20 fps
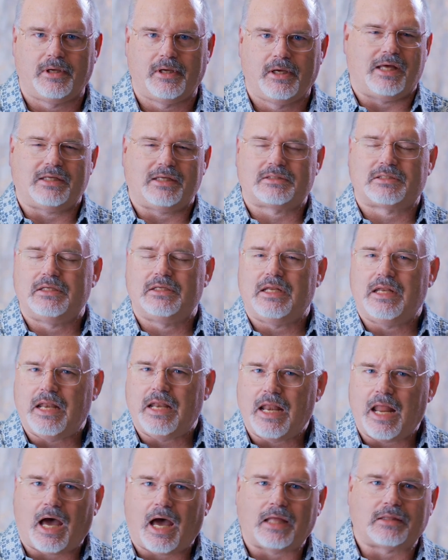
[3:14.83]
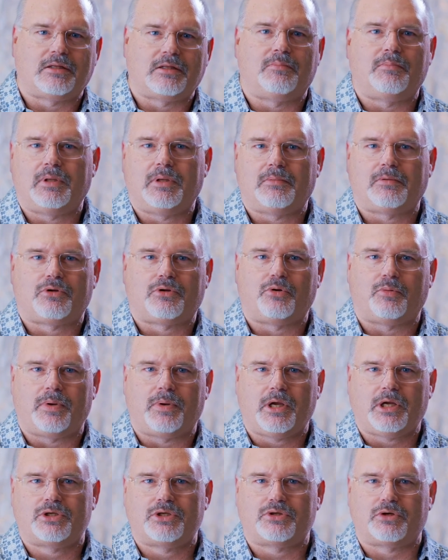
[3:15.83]
That's not the biblical
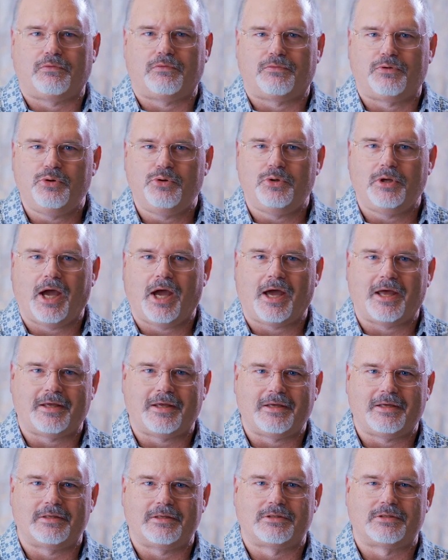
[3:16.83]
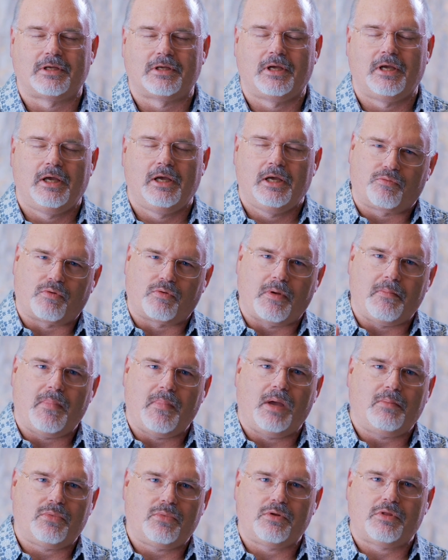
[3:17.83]
picture of who God is.
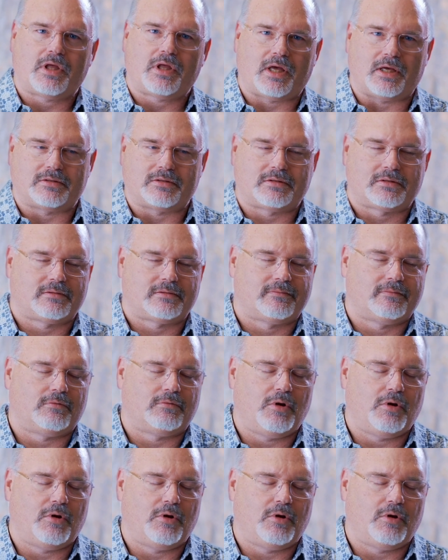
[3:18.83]
Remember this.